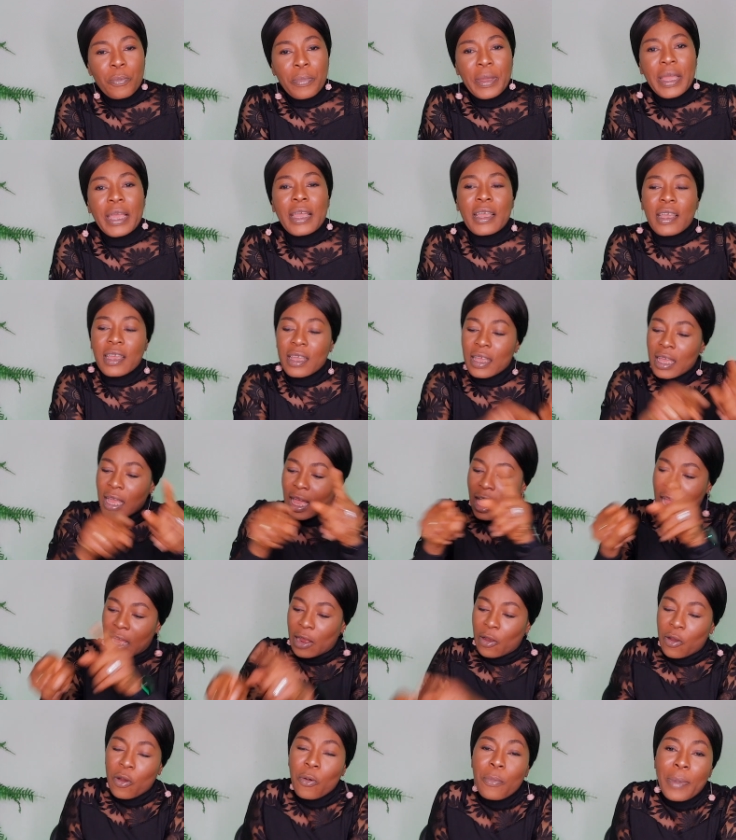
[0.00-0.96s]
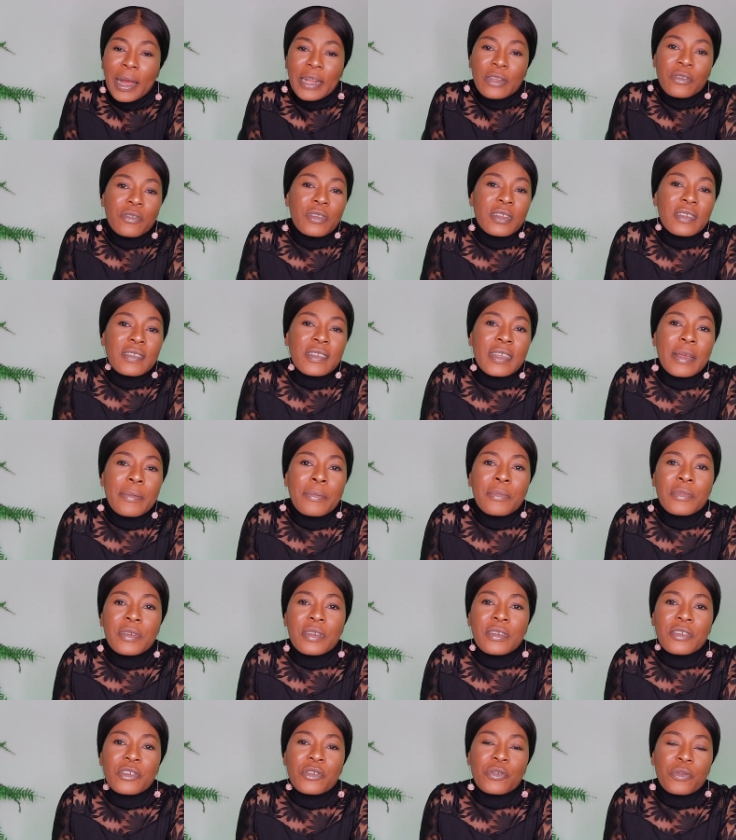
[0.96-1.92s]
beg and come back to the same
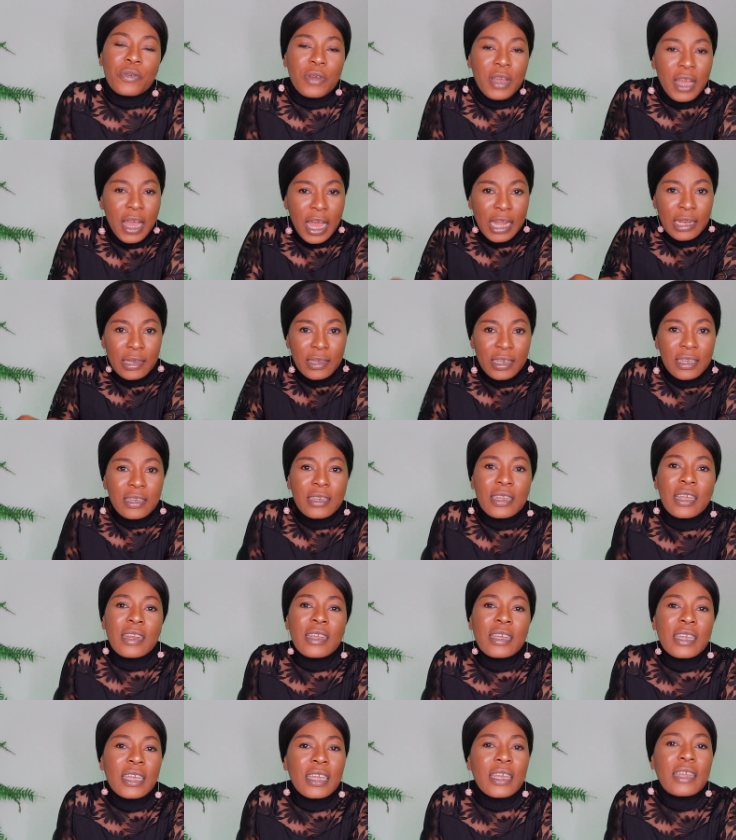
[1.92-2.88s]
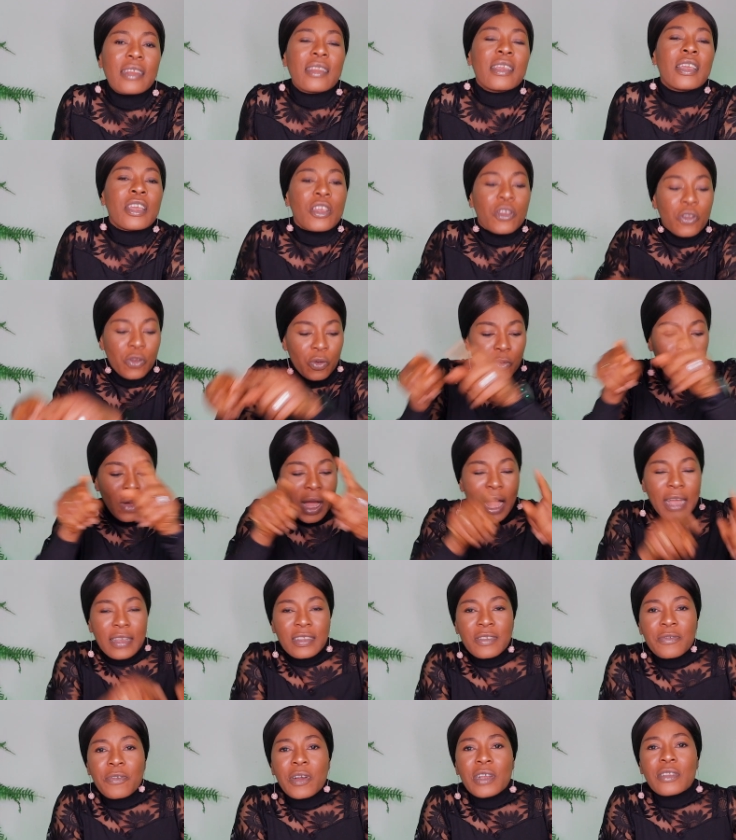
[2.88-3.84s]
issue and did it again. You will
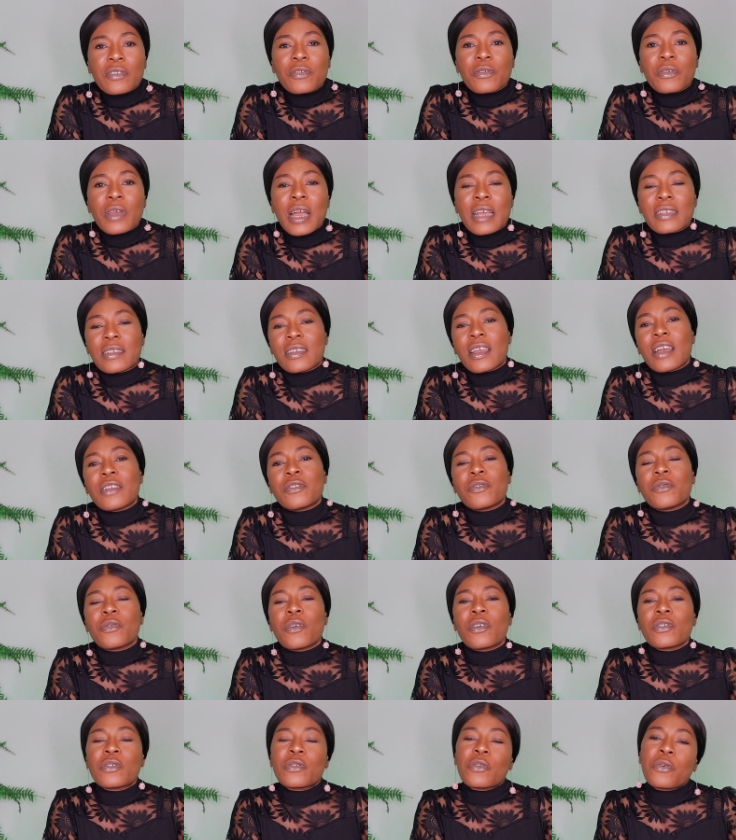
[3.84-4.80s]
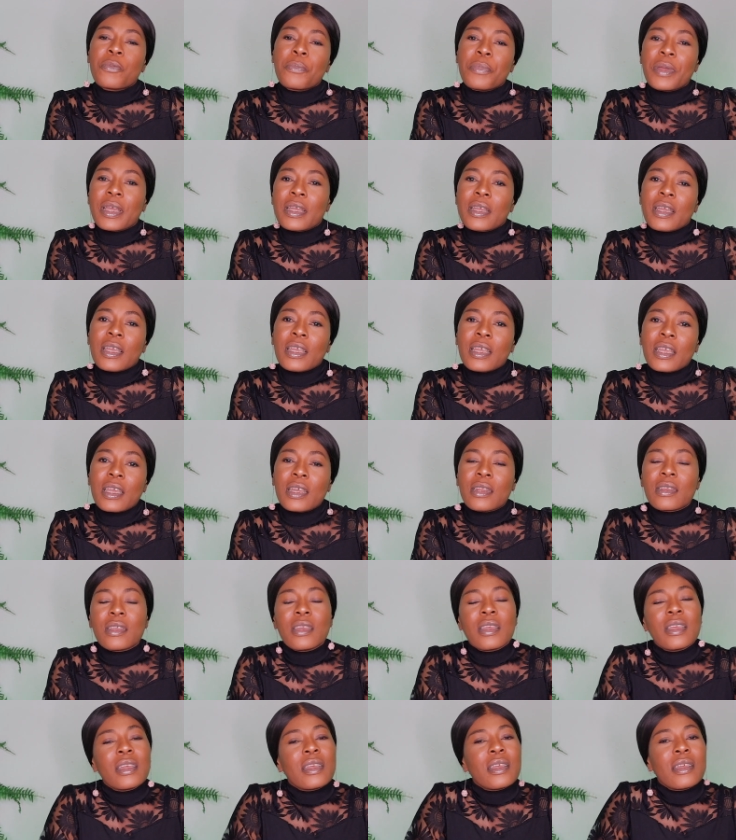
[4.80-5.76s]
ask for to ask her to also beg again.
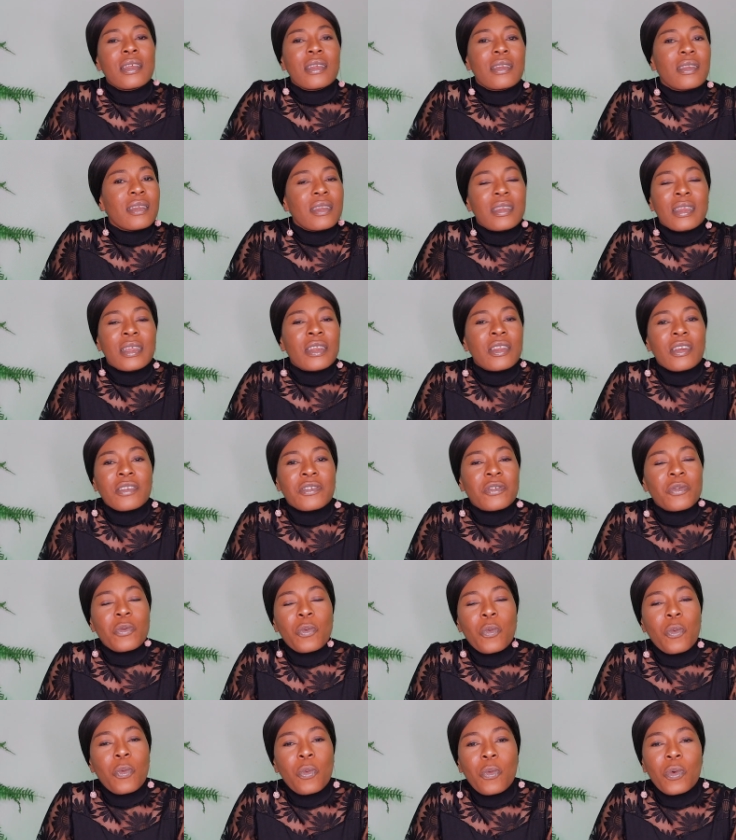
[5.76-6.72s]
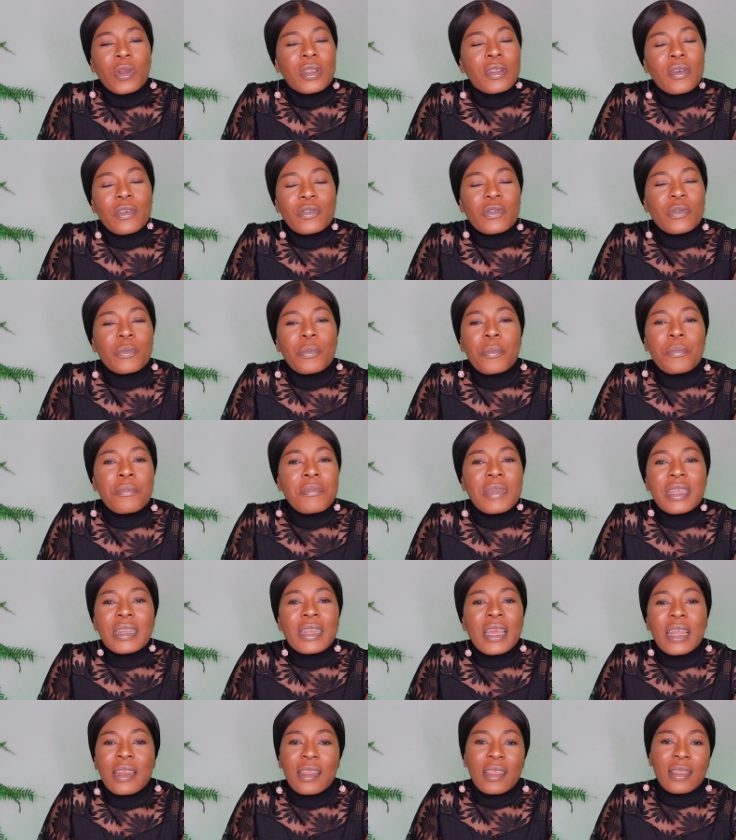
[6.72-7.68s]
It doesn't it doesn't
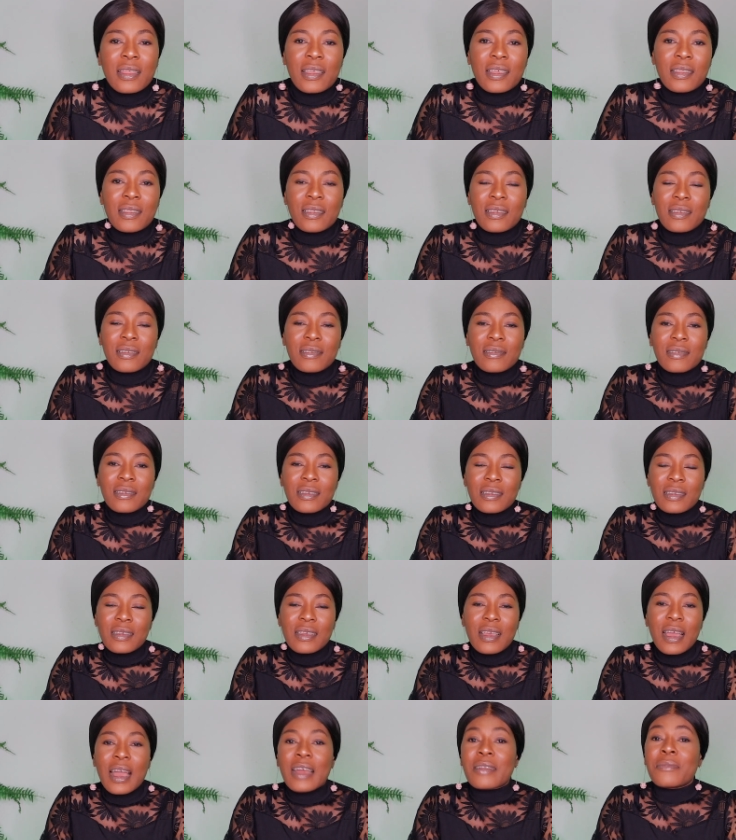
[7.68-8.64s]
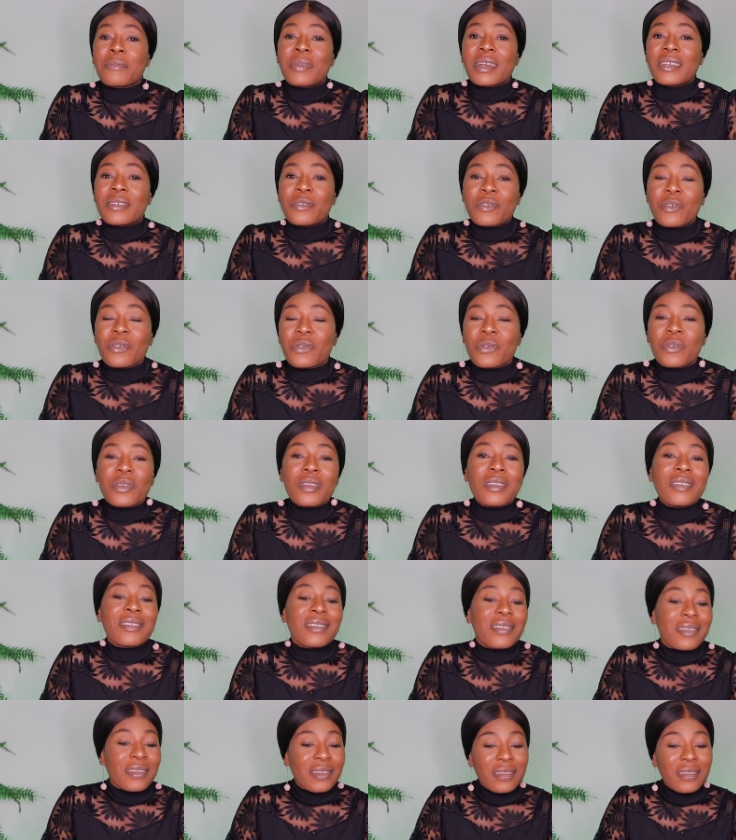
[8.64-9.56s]
mean anything. And by so doing,